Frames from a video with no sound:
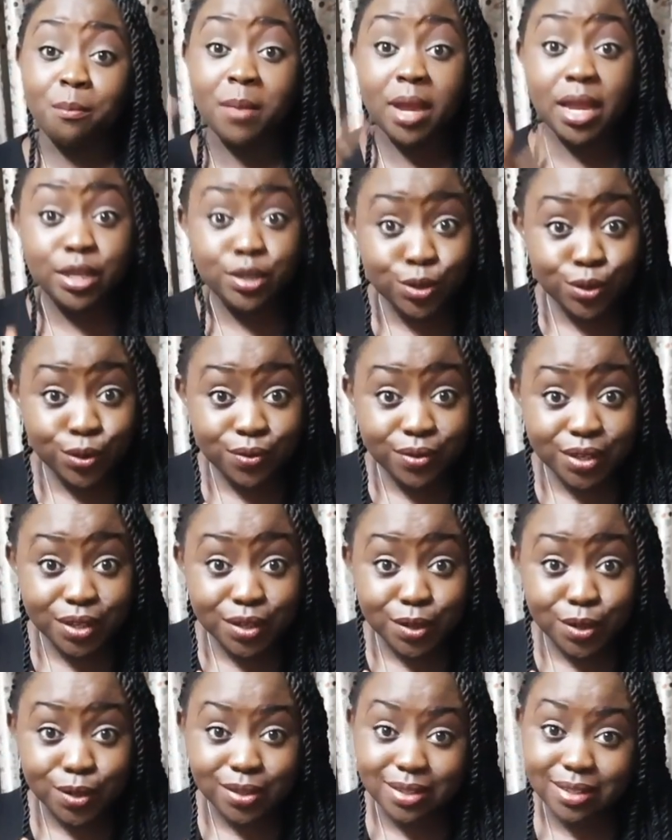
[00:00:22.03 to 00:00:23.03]
made two
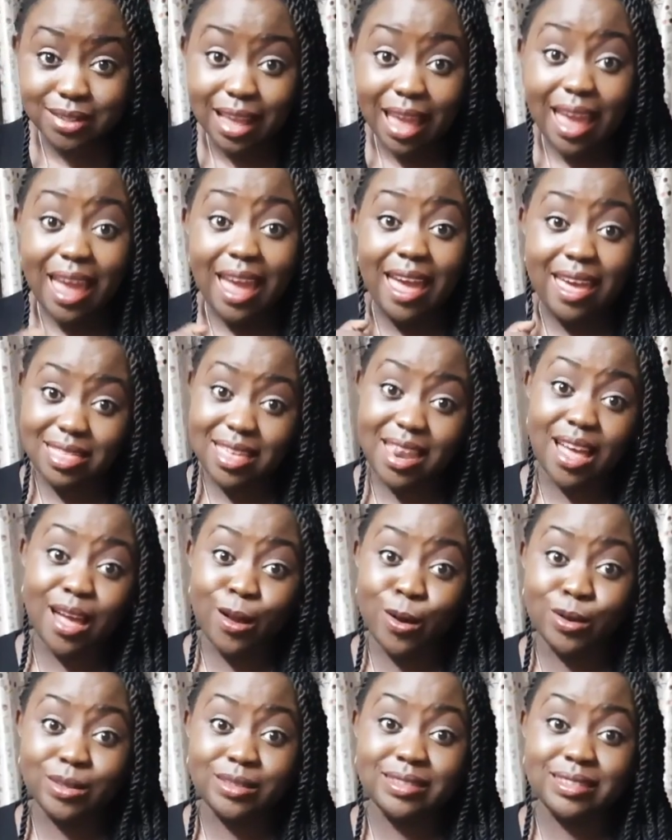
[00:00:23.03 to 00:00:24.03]
videos and then I
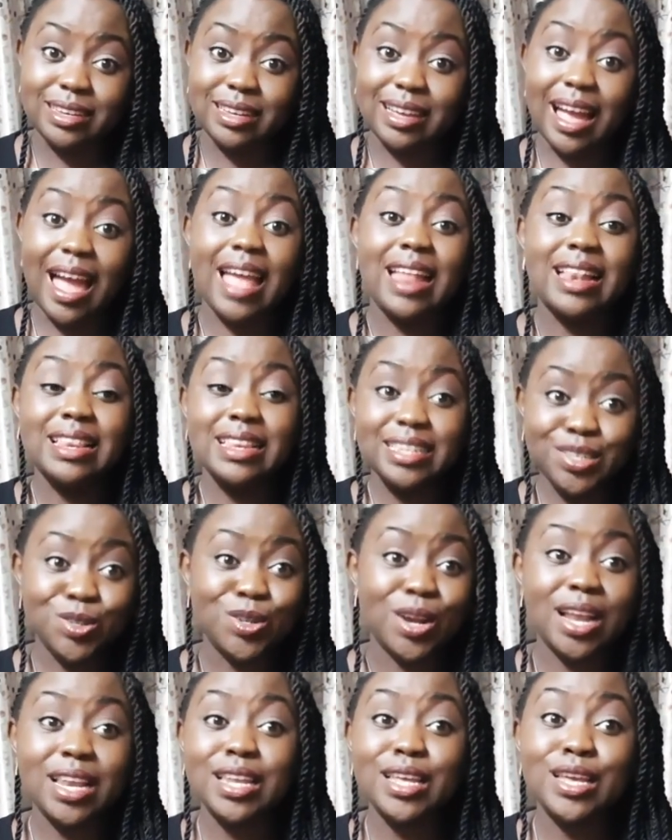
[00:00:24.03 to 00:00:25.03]
got sick. I
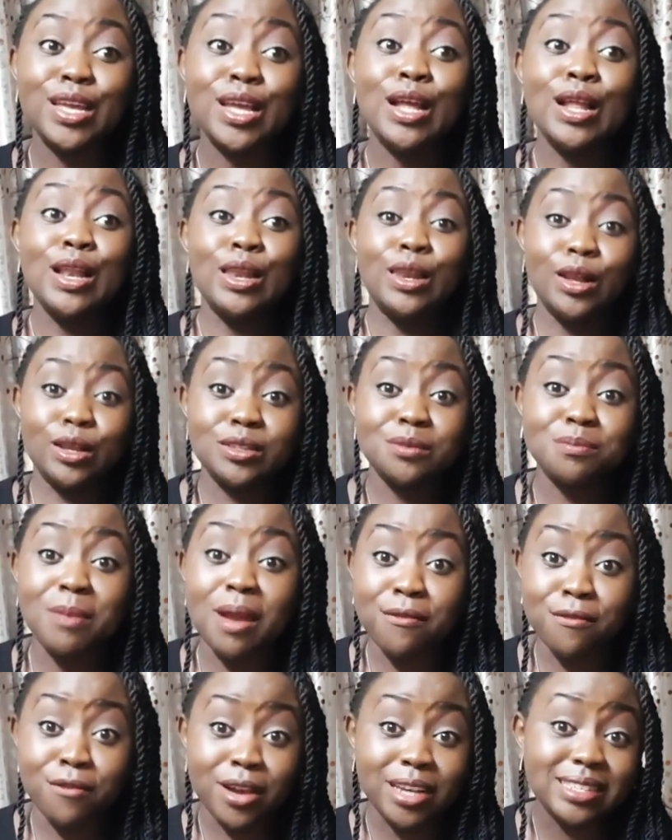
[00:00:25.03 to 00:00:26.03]
literally lost
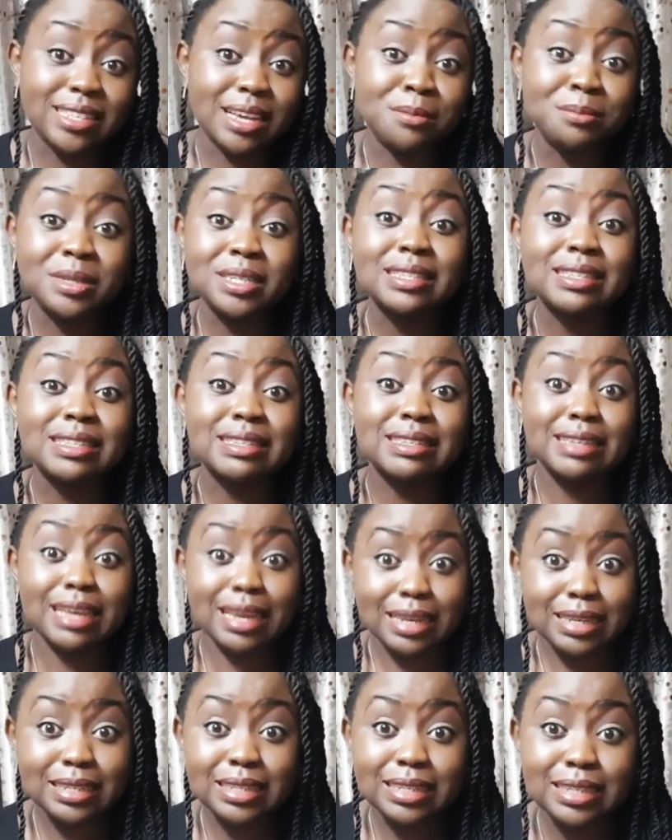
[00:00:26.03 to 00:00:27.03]
my voice. I'm just
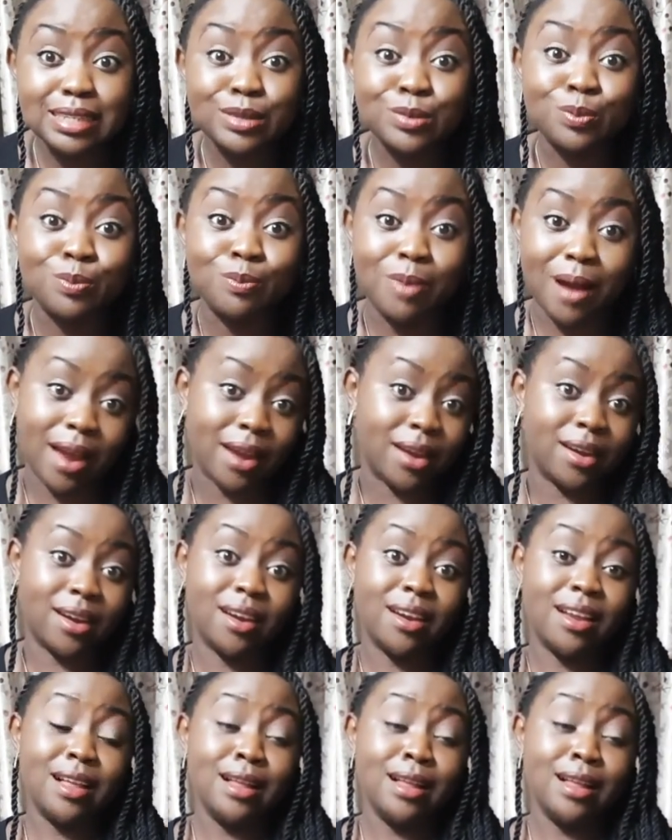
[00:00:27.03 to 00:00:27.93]
getting it back.